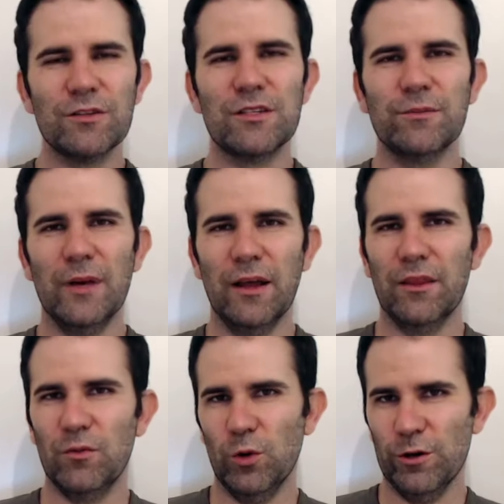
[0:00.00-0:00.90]
some
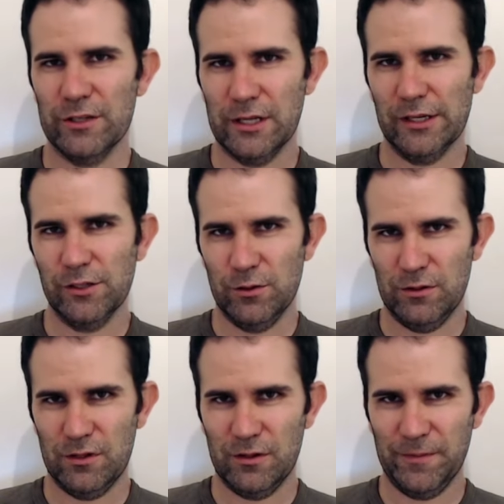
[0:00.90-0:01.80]
other words I
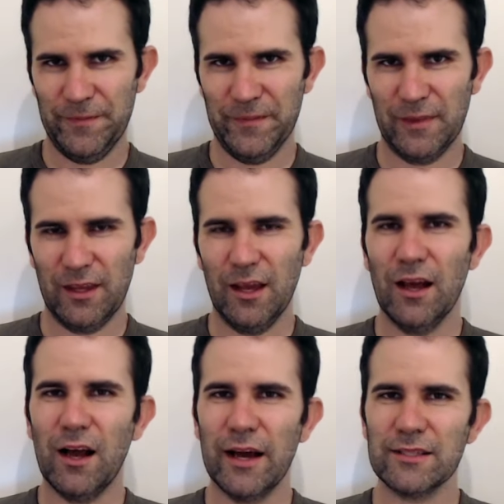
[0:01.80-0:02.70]
used.
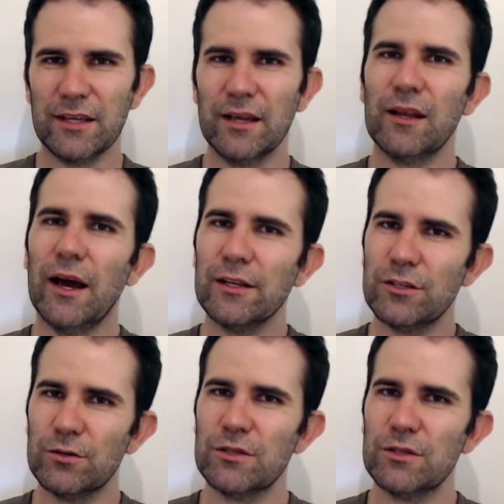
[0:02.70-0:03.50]
I said I do